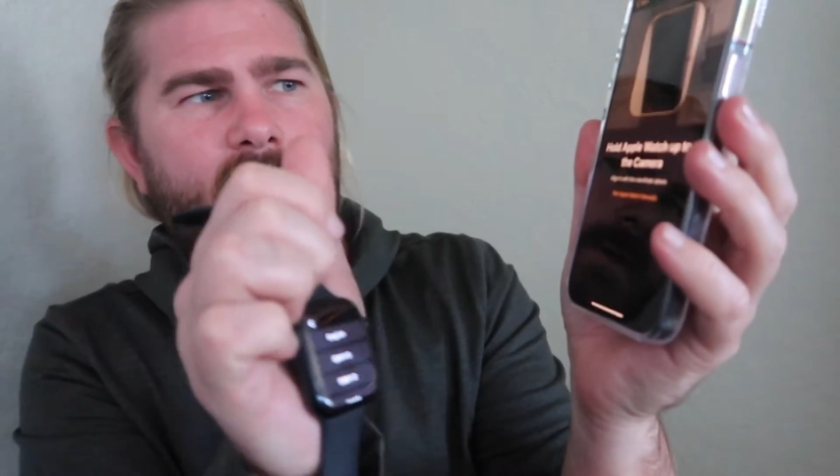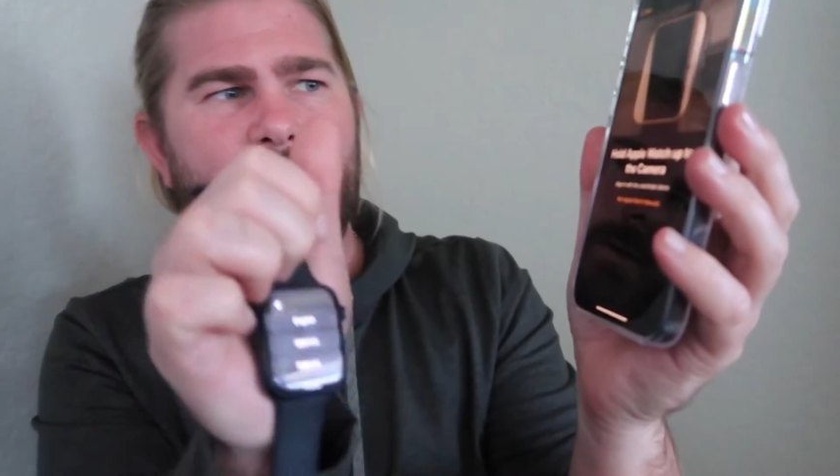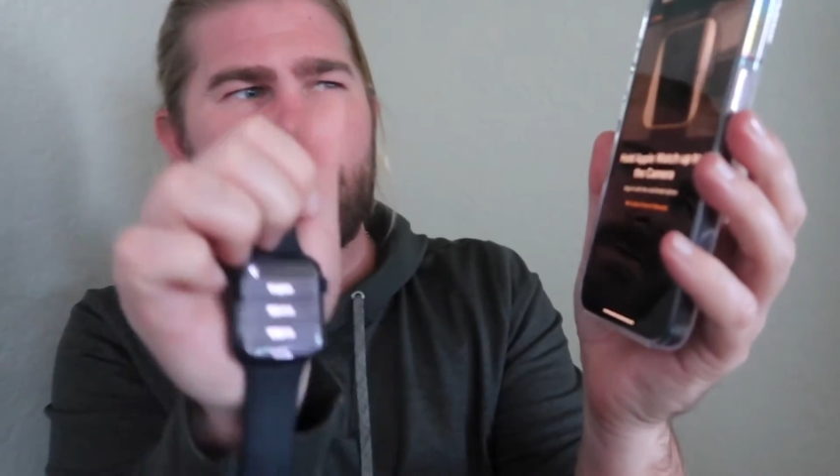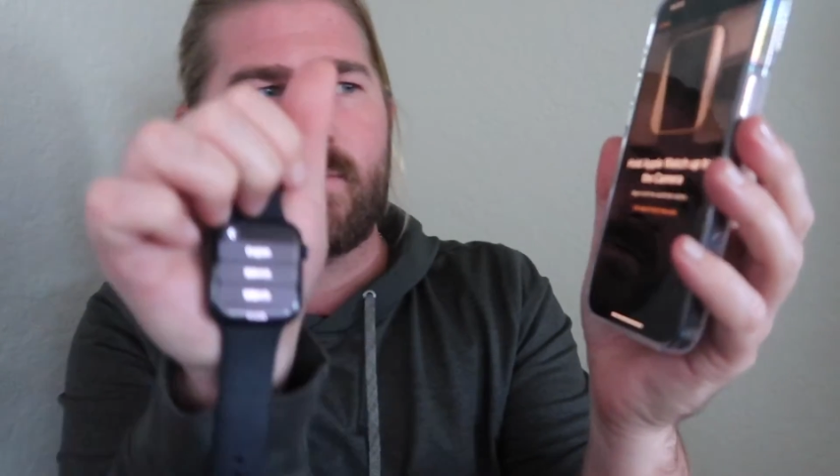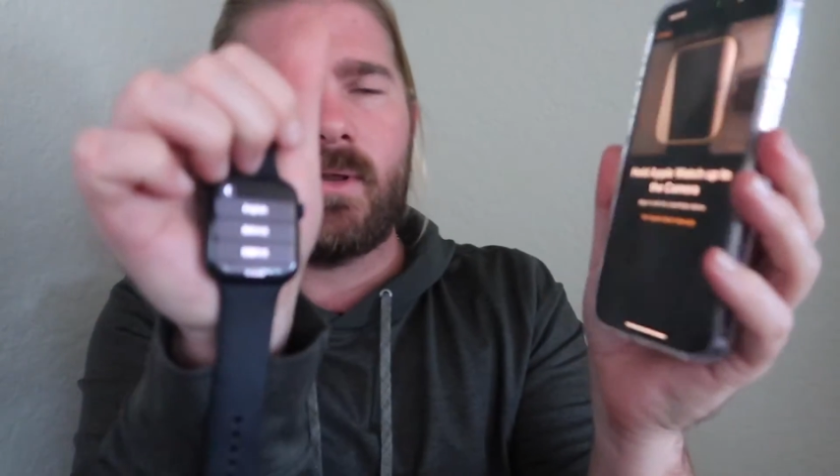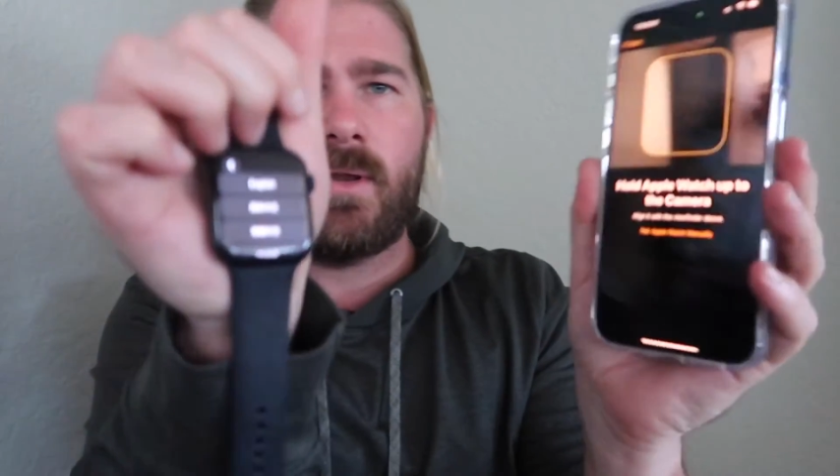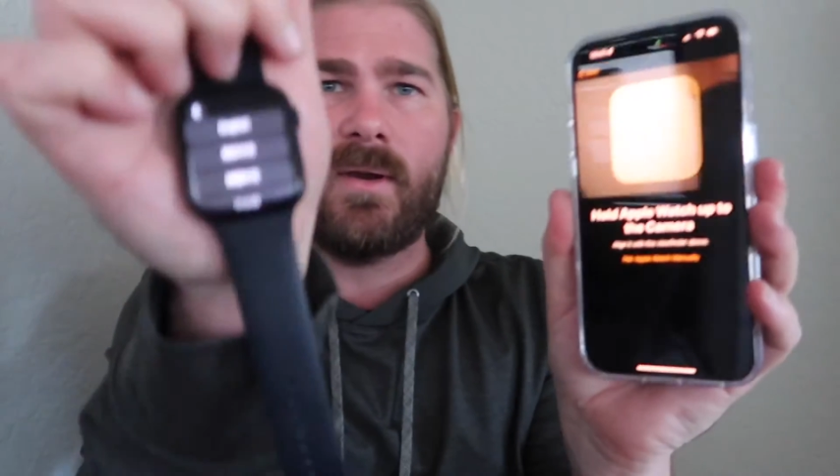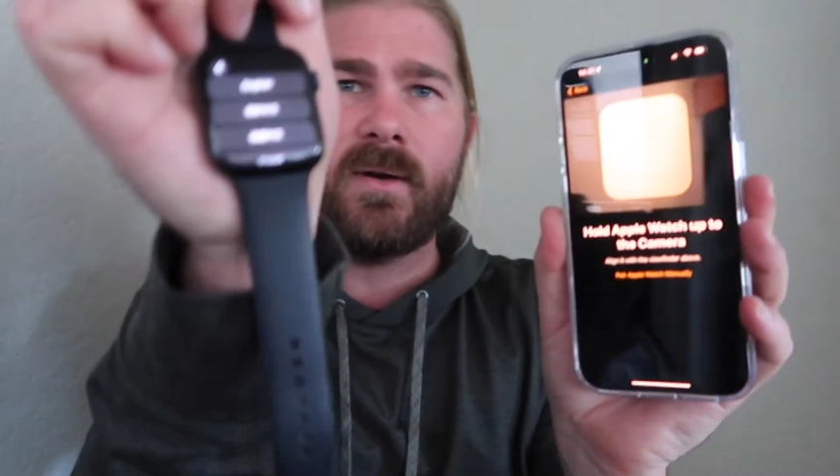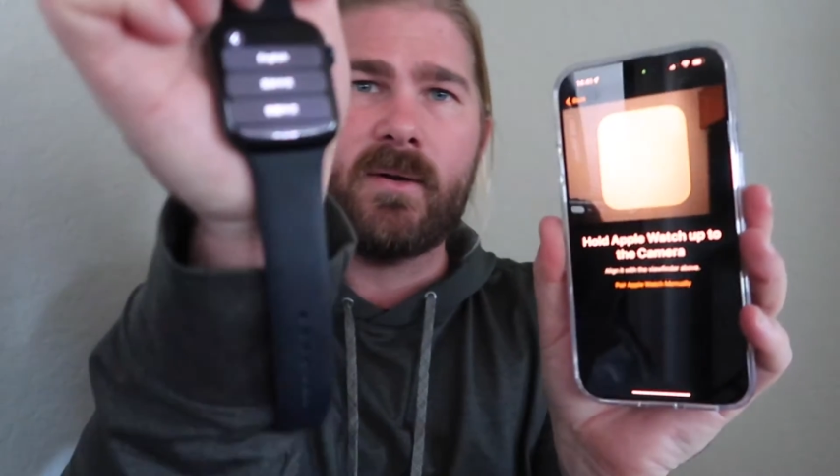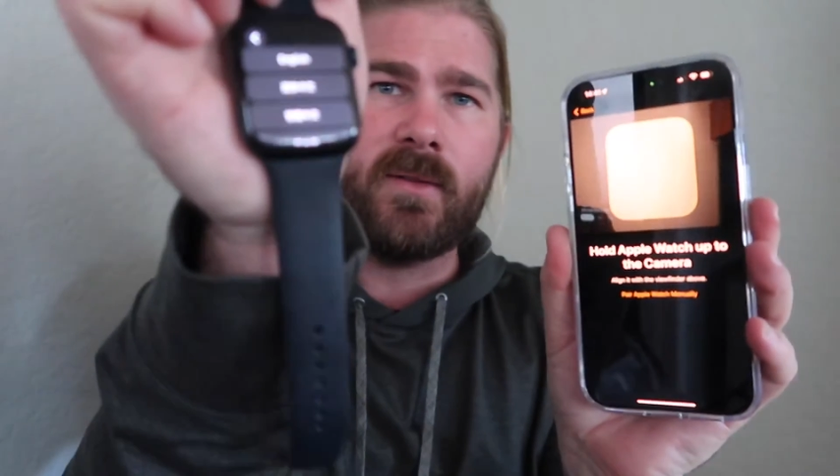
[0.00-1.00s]
And you'll see
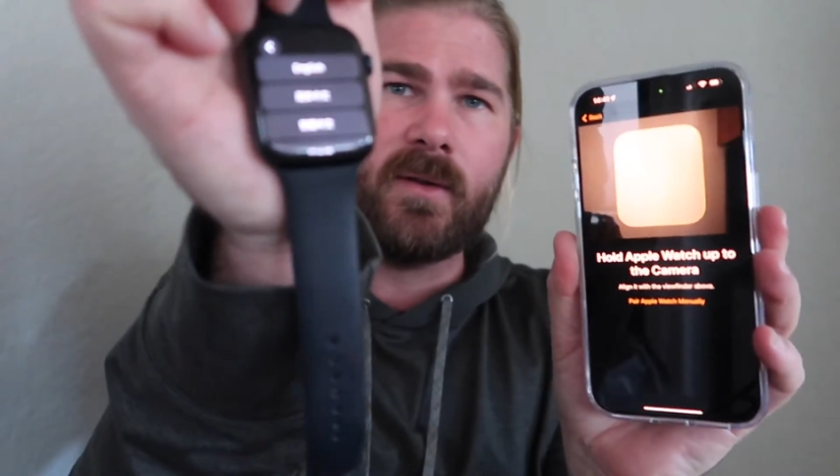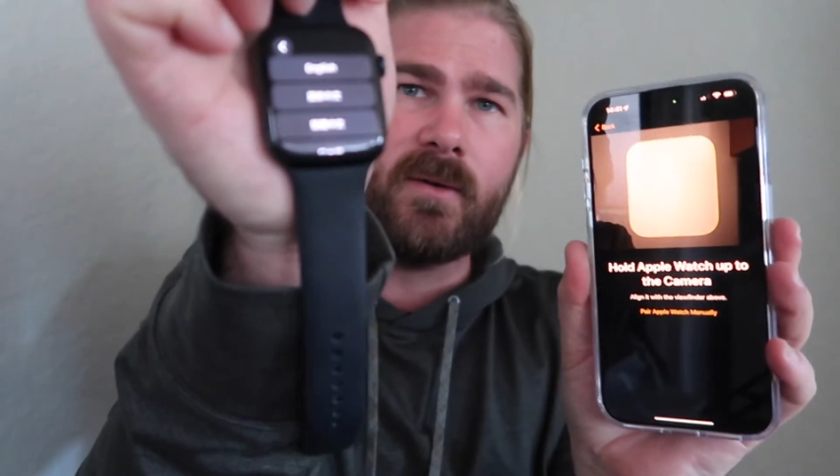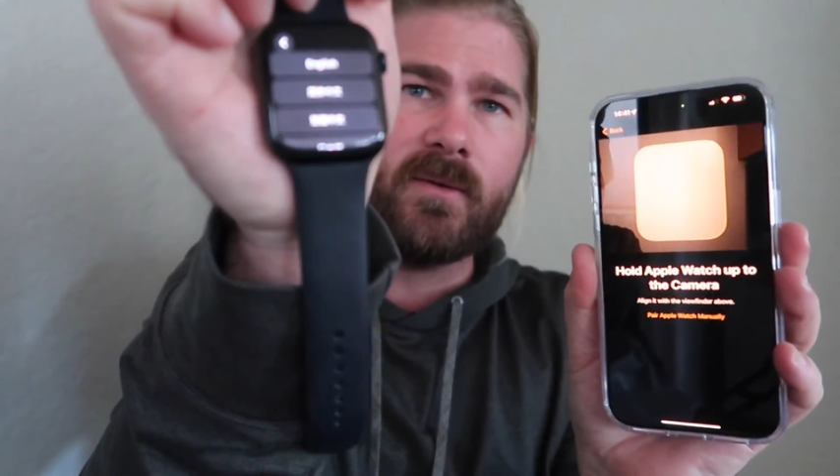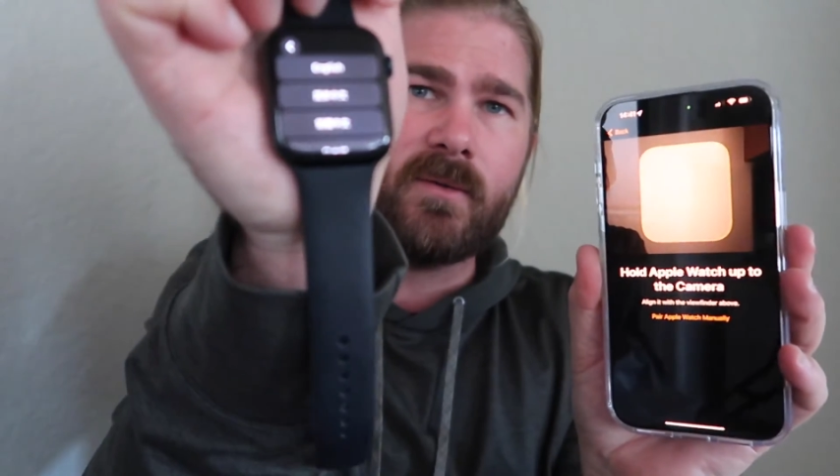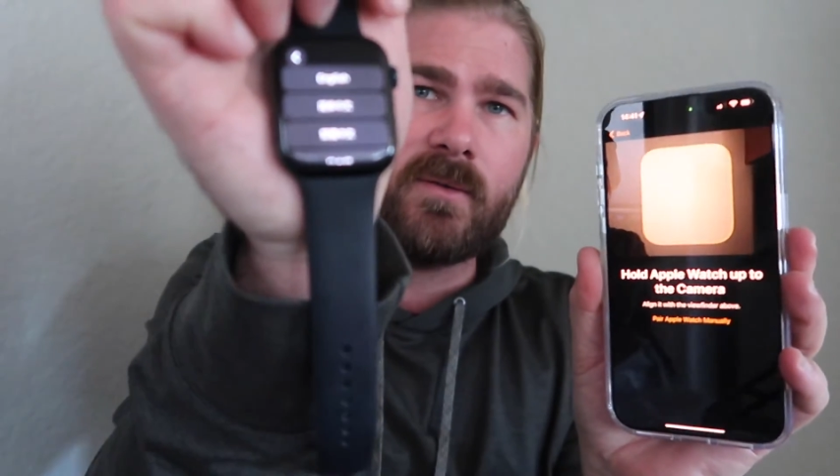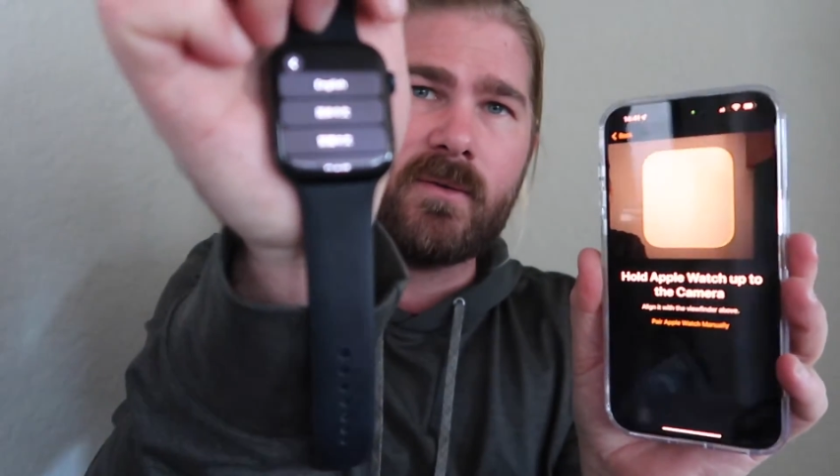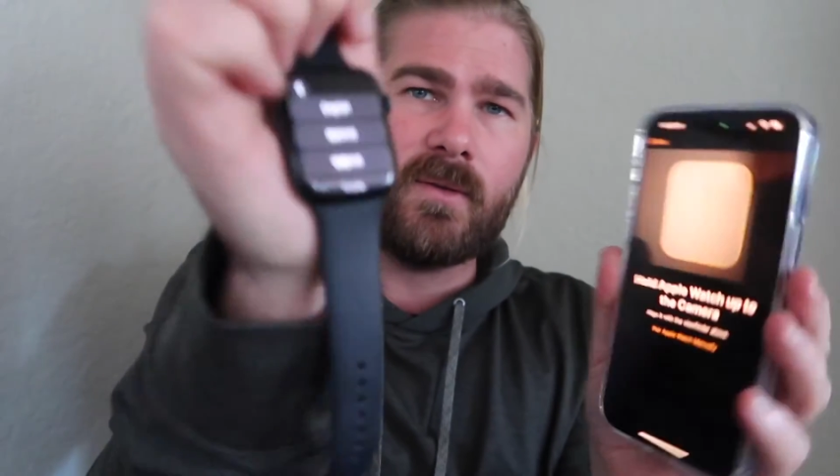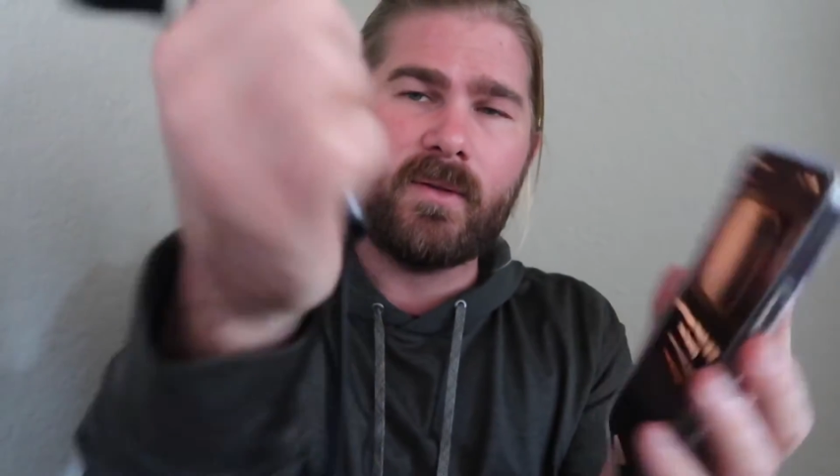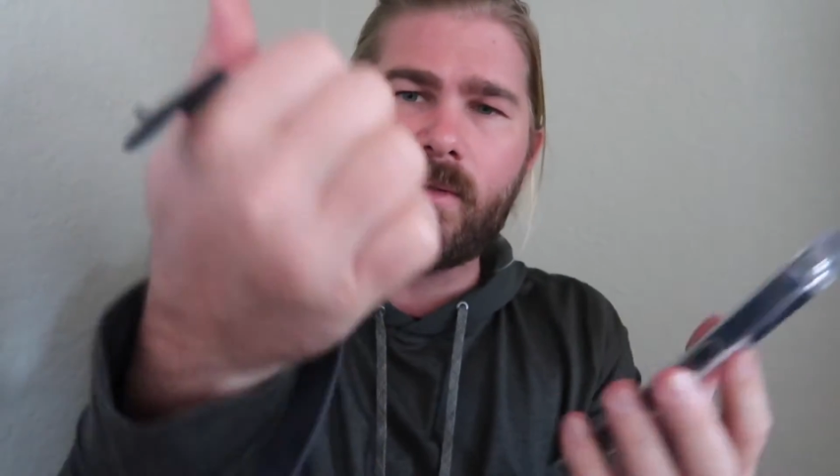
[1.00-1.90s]
here, there's